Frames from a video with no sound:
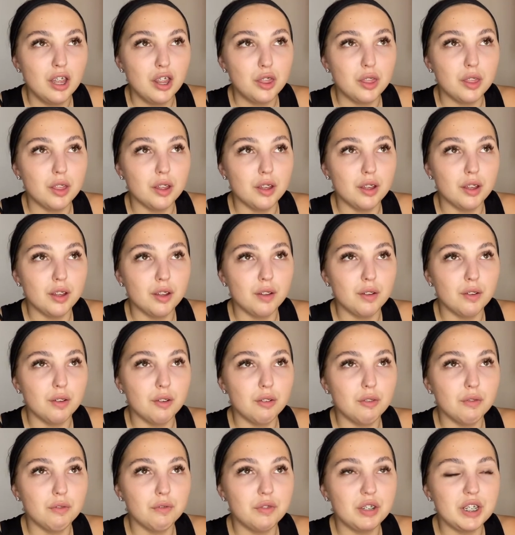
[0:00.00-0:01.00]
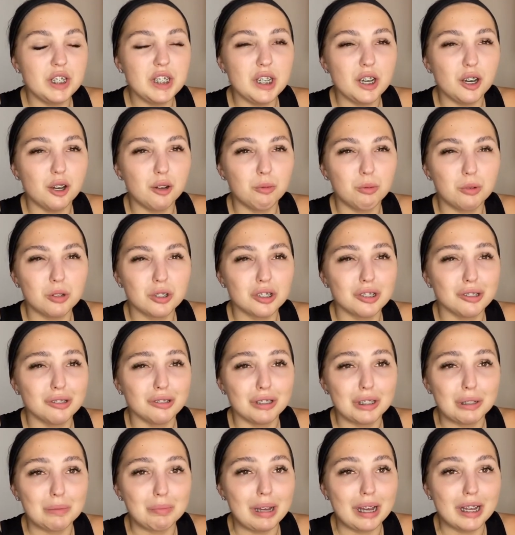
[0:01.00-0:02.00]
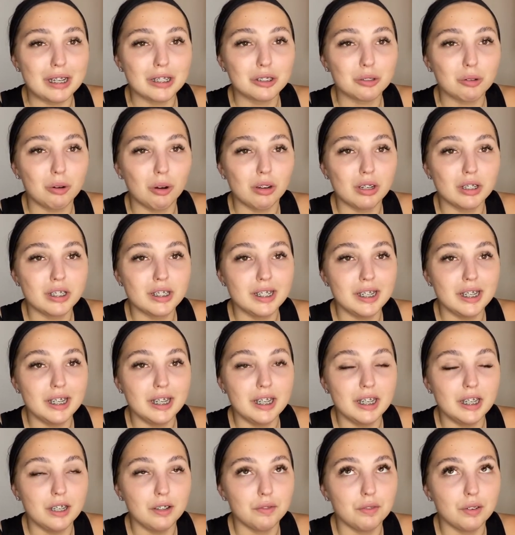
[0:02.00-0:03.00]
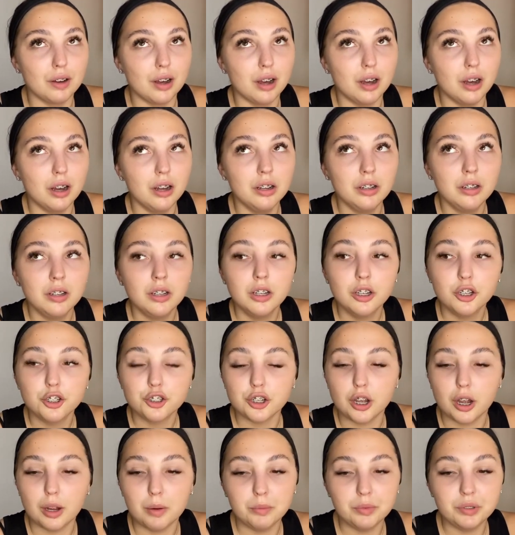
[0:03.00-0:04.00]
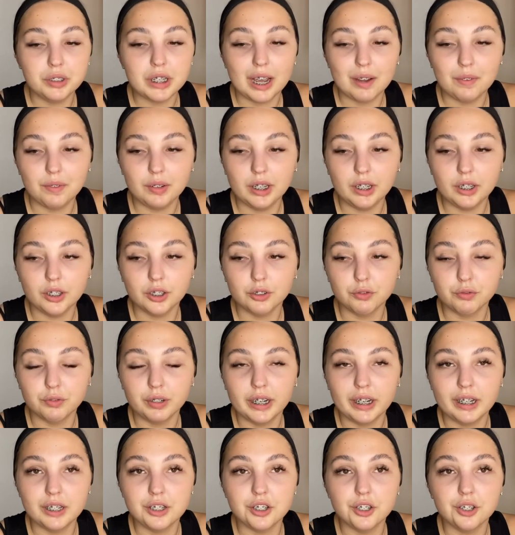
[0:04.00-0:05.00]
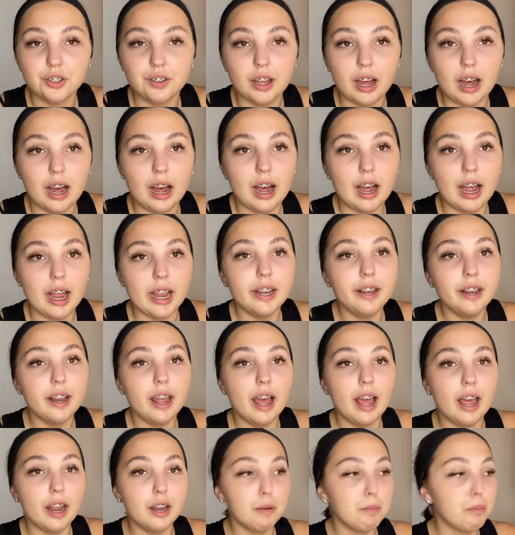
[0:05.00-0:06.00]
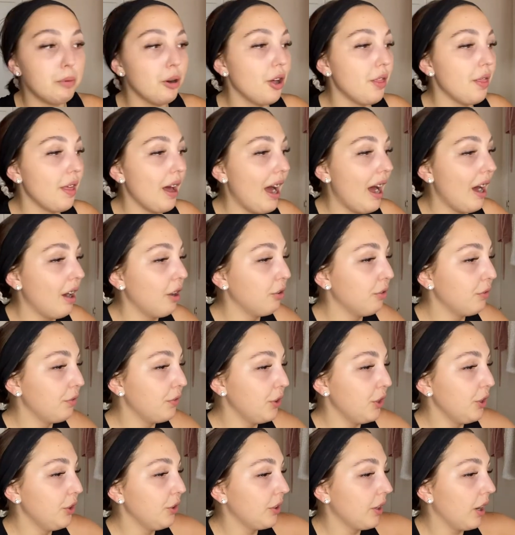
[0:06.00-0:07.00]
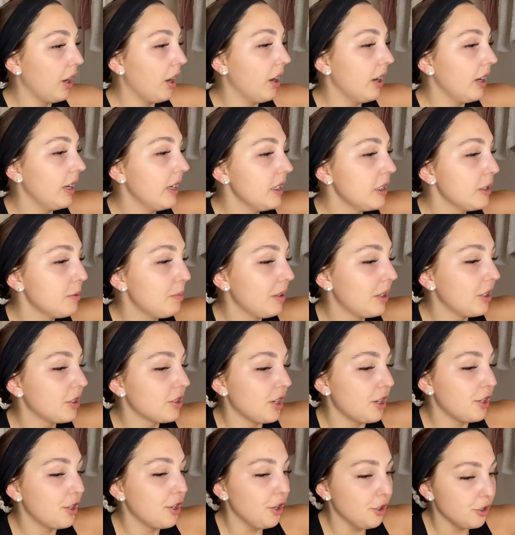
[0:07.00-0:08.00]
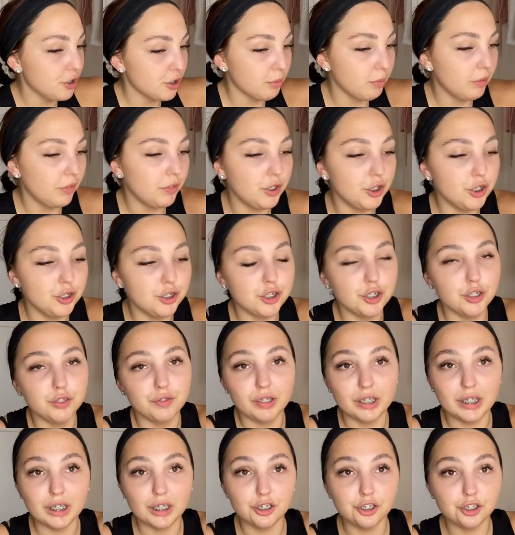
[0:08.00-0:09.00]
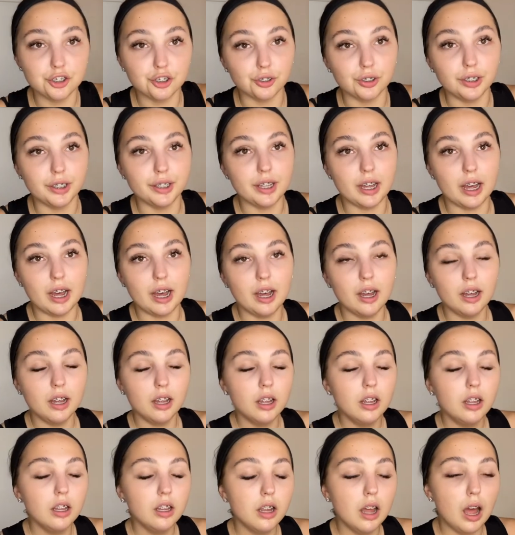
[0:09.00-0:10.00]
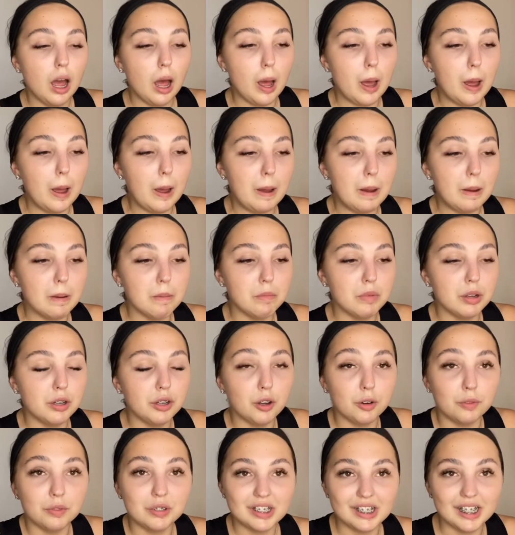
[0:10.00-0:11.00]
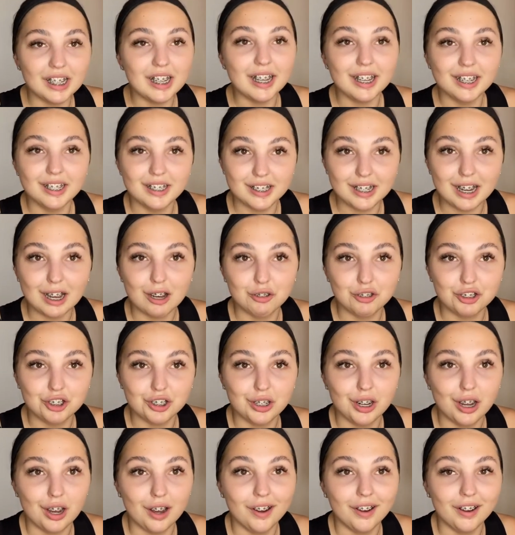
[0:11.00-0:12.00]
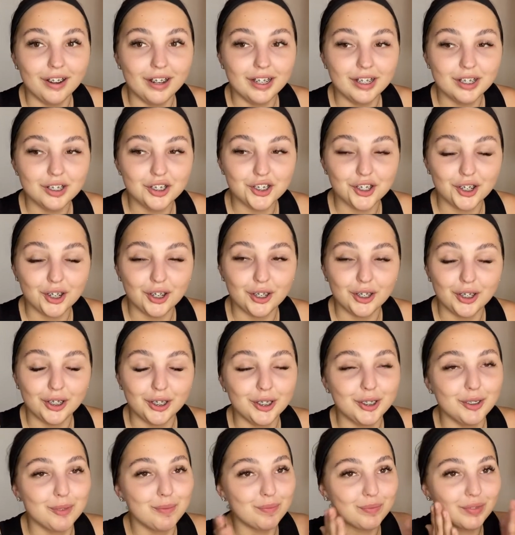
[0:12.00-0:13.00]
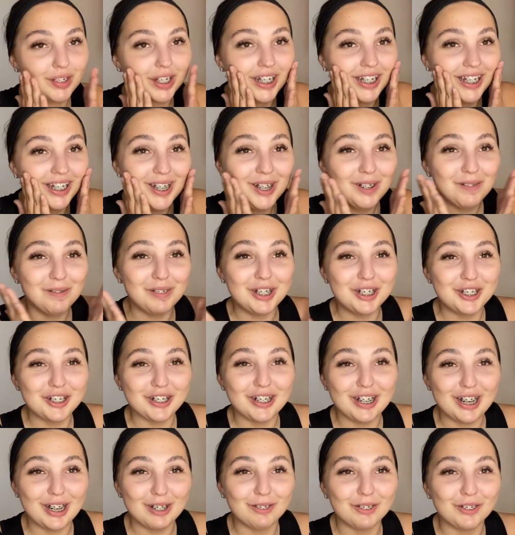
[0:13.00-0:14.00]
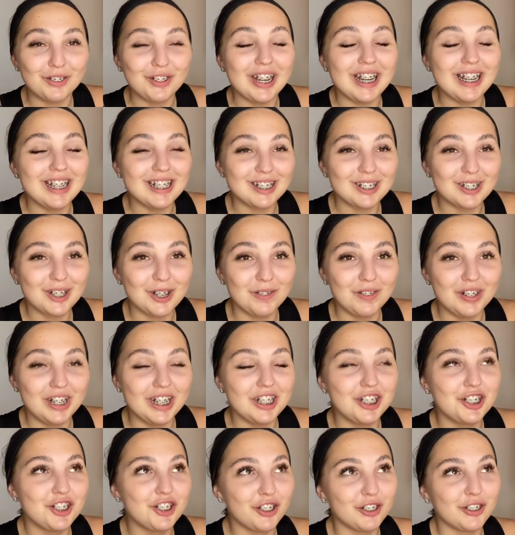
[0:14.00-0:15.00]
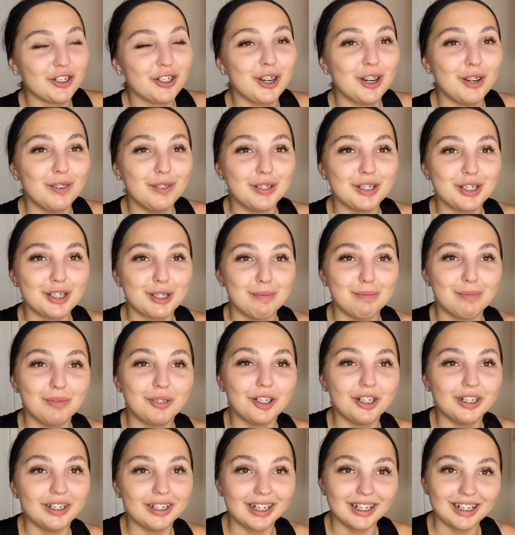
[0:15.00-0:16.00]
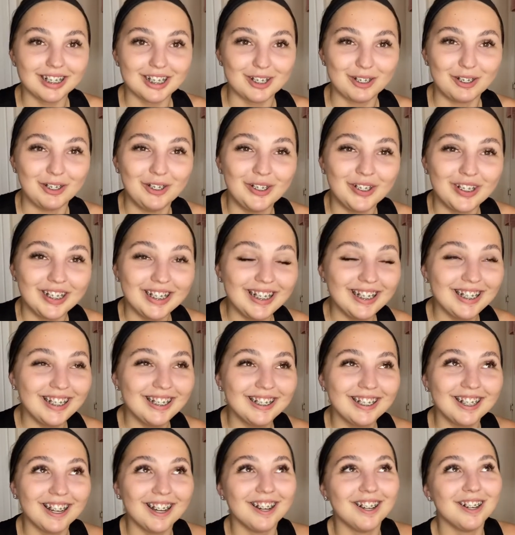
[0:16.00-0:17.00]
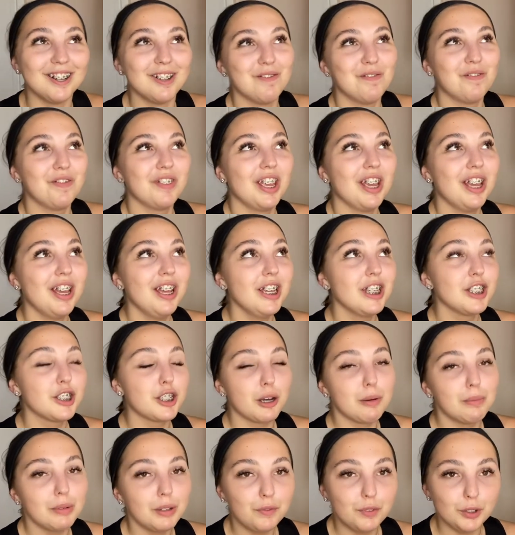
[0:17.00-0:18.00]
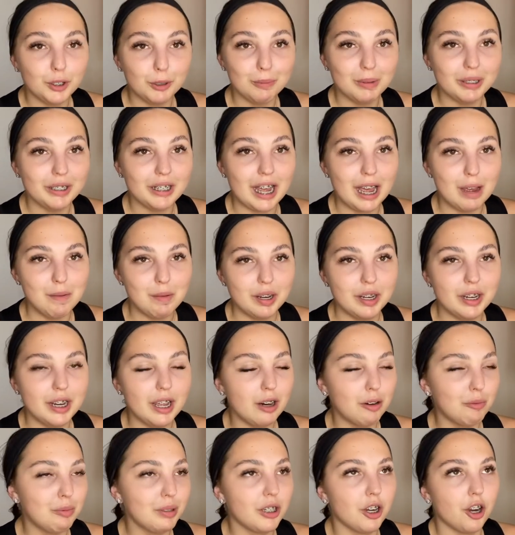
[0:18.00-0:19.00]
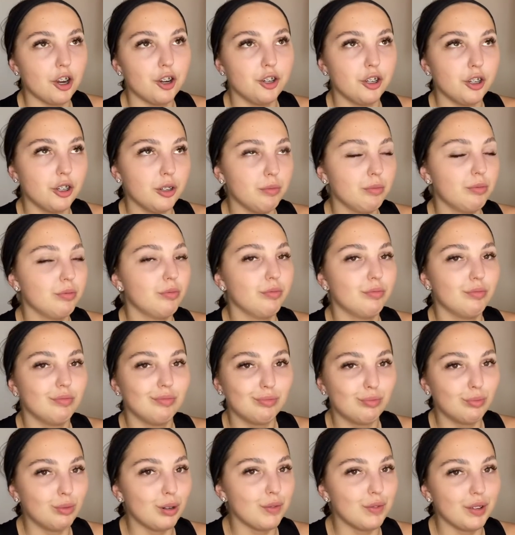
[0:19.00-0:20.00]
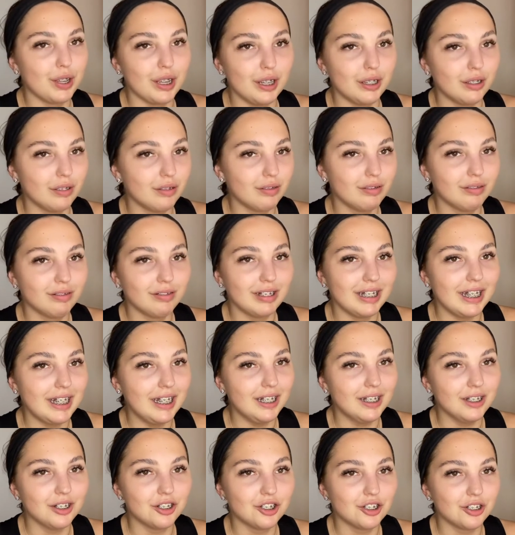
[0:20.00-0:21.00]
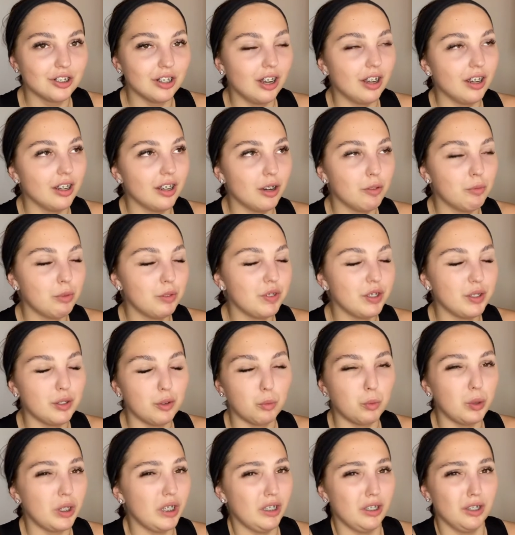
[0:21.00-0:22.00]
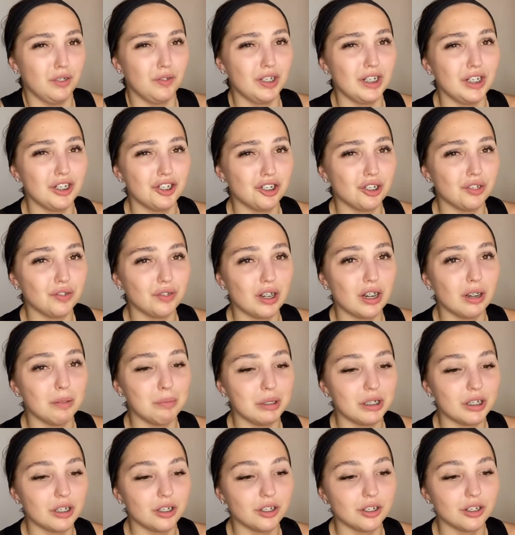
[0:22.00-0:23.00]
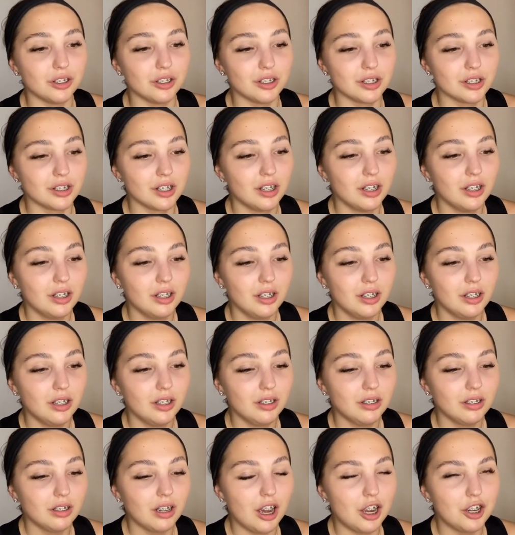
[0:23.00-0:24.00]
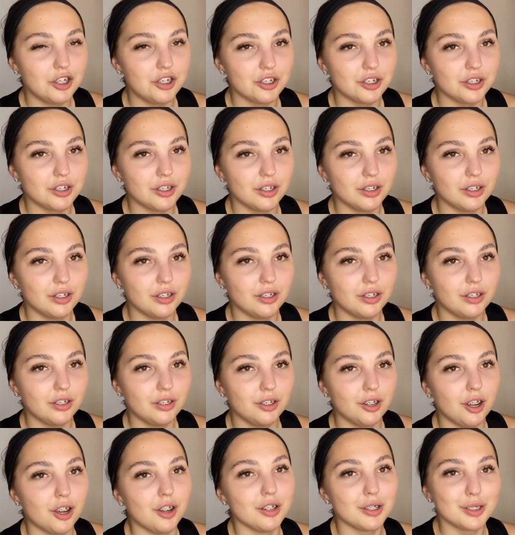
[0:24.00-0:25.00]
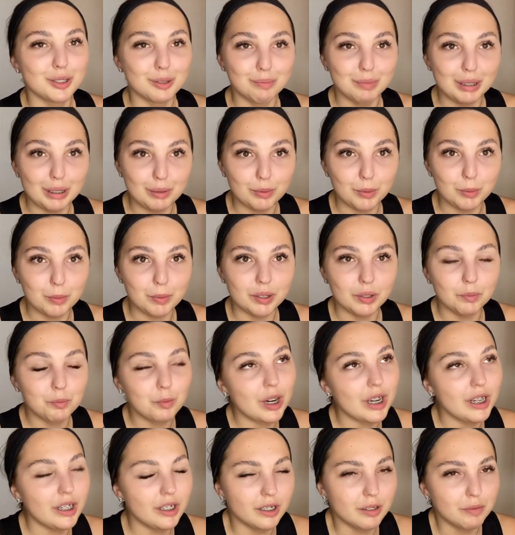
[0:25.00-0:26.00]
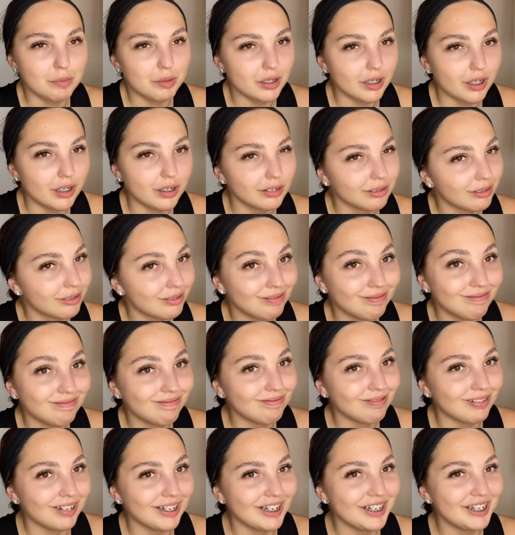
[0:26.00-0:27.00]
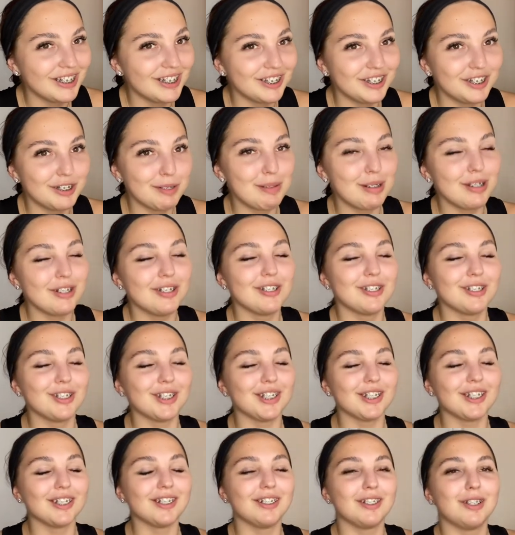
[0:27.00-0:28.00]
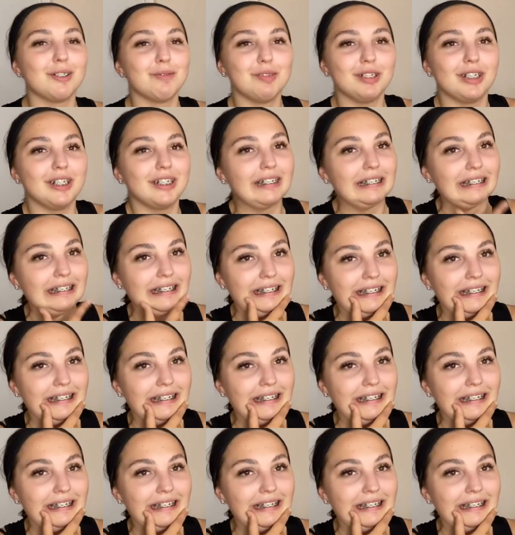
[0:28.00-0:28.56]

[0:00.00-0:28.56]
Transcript: The video wasn't the best quality either. So I'm definitely going to redo that and then put that out for you guys, because I know some of you do really enjoy that. And obviously it is now July, so my July one is coming. It should come at some point next week. So I'll be filming them and they'll be going up within a week of each other, because I just know that some people have been waiting. They've been like, why isn't she posted that? And I'm like,